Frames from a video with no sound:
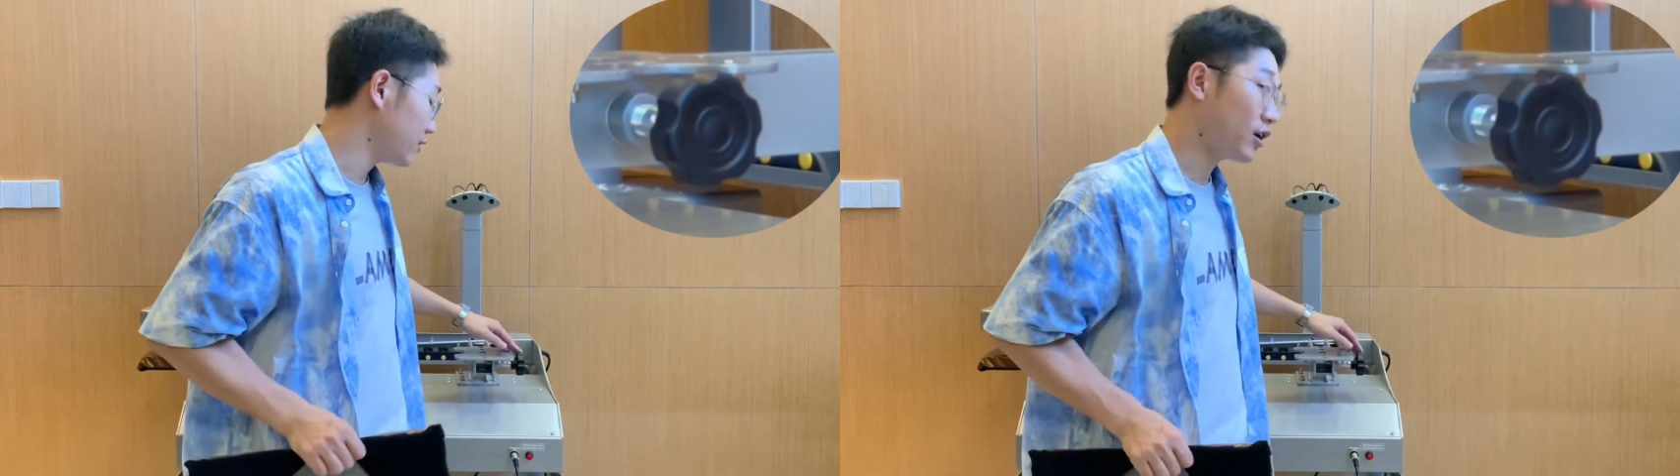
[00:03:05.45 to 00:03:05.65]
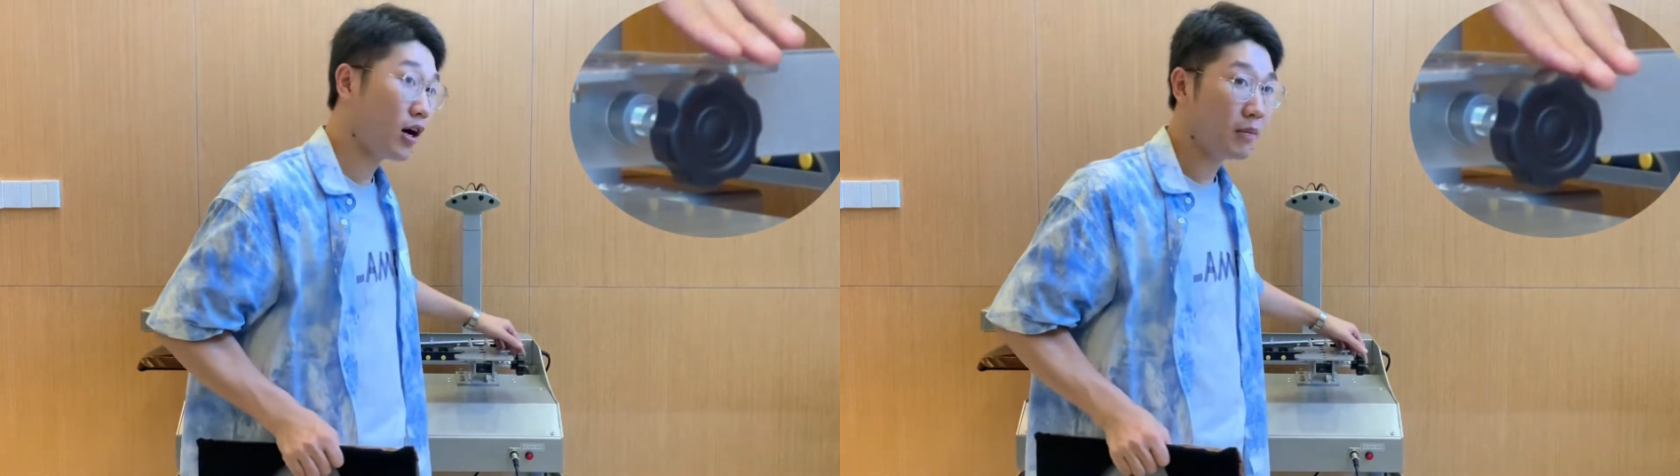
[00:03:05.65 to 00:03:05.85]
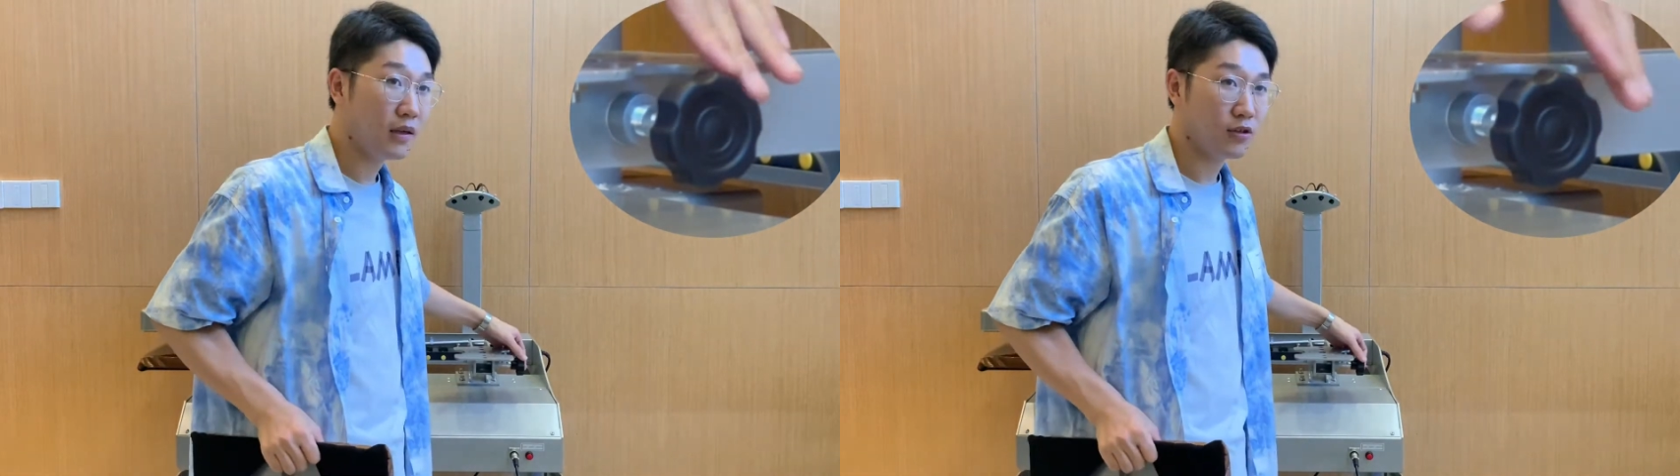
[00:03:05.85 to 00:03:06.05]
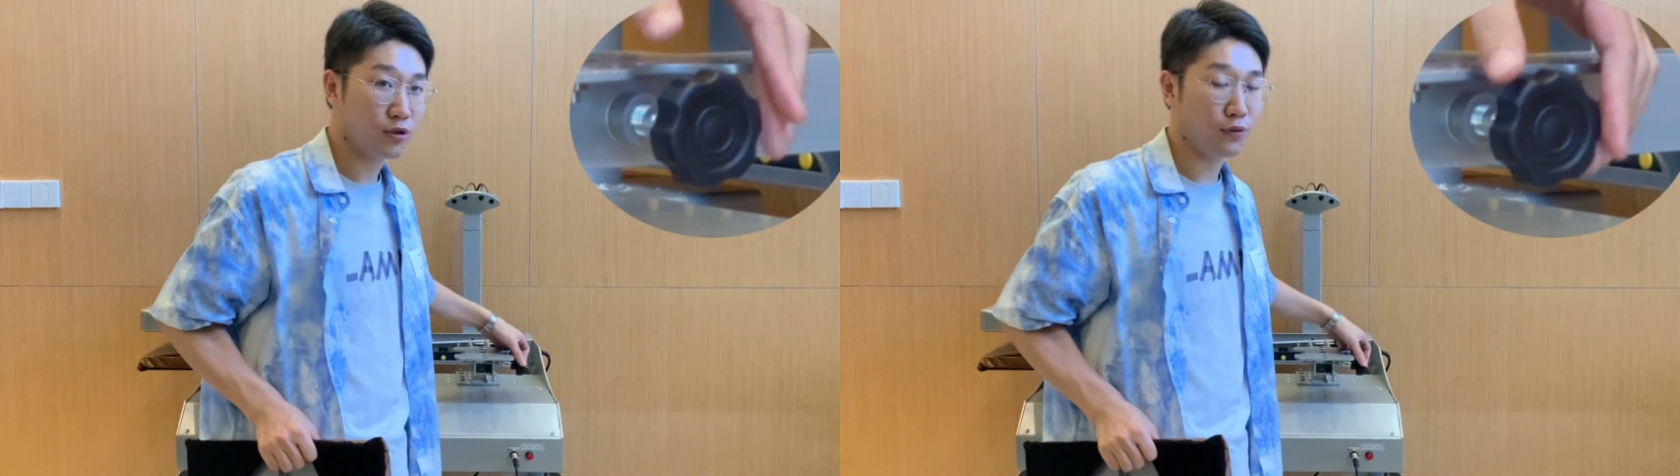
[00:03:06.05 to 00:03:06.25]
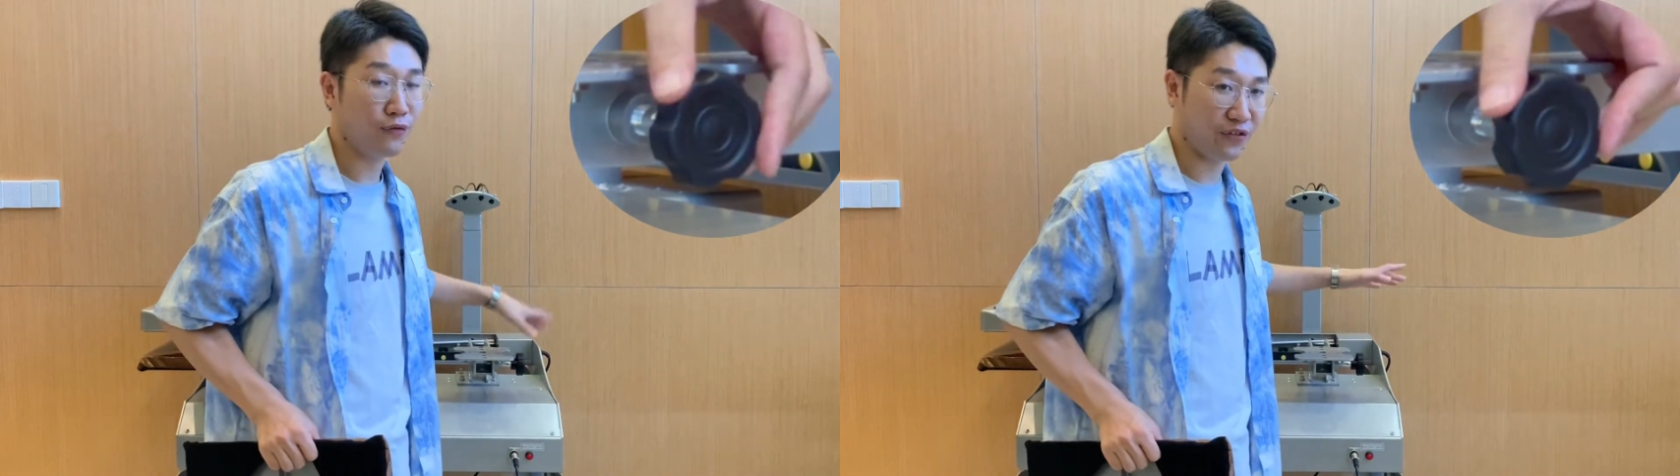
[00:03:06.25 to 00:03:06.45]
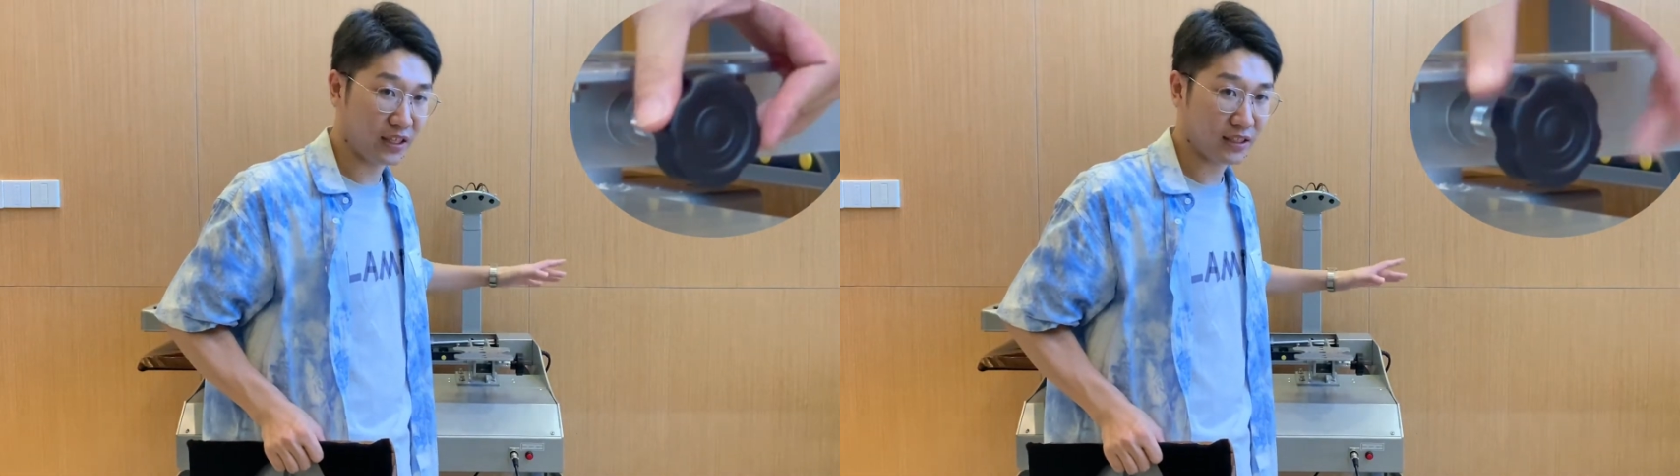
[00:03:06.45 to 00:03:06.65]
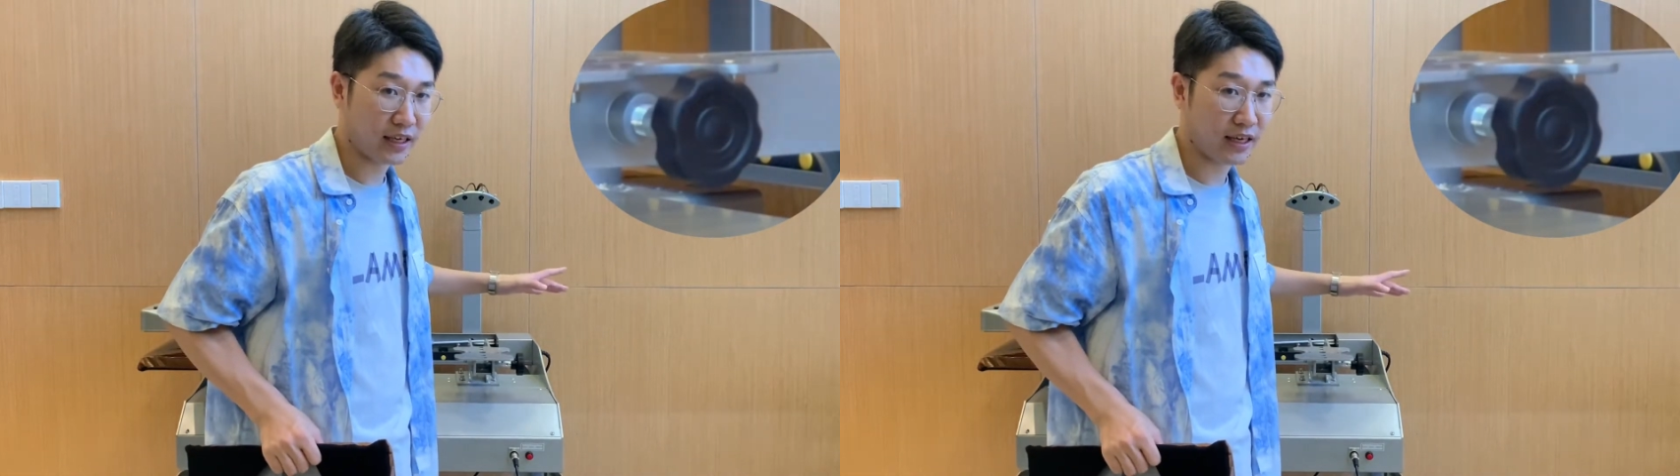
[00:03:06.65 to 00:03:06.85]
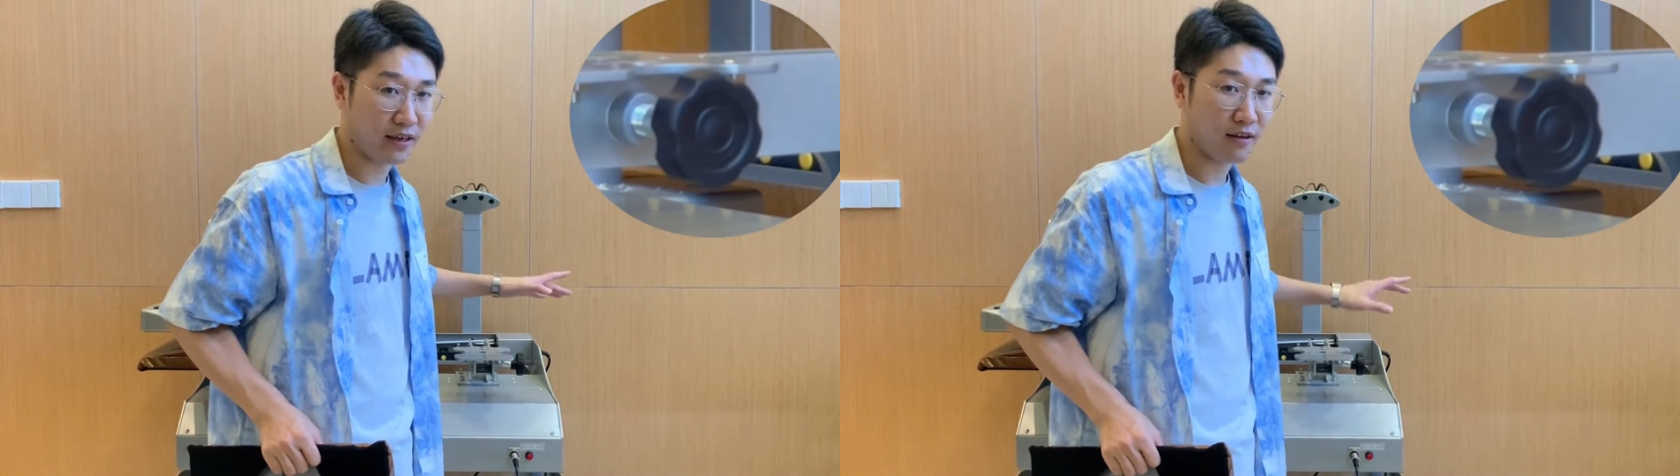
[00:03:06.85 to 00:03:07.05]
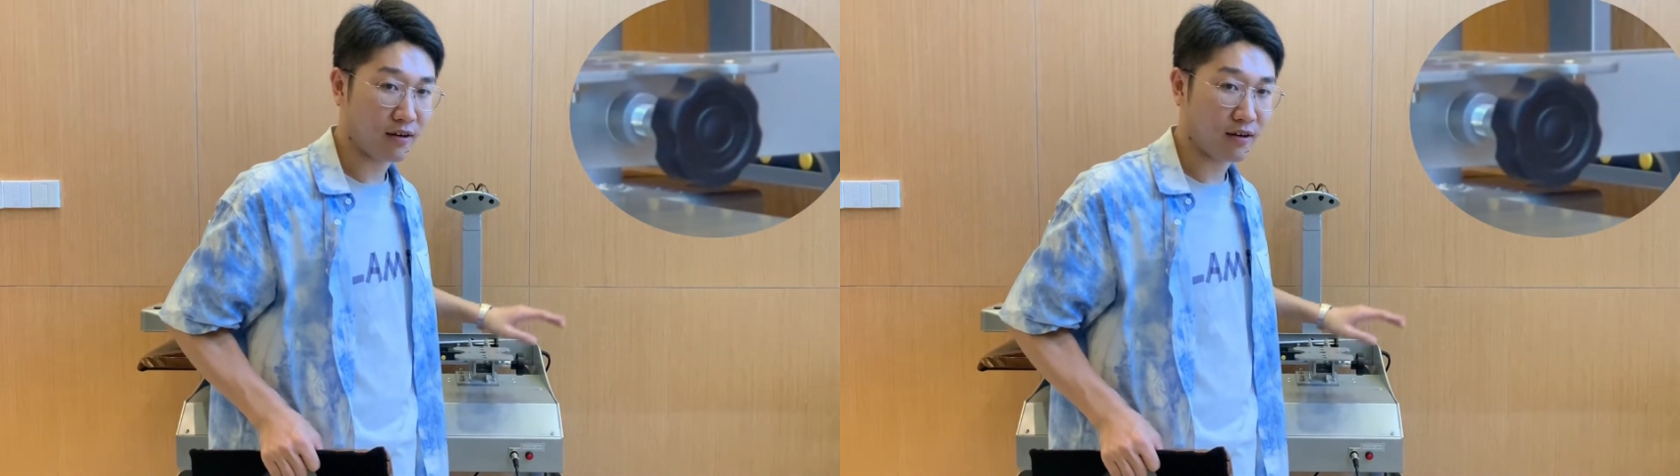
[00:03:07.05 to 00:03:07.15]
knob to fix it.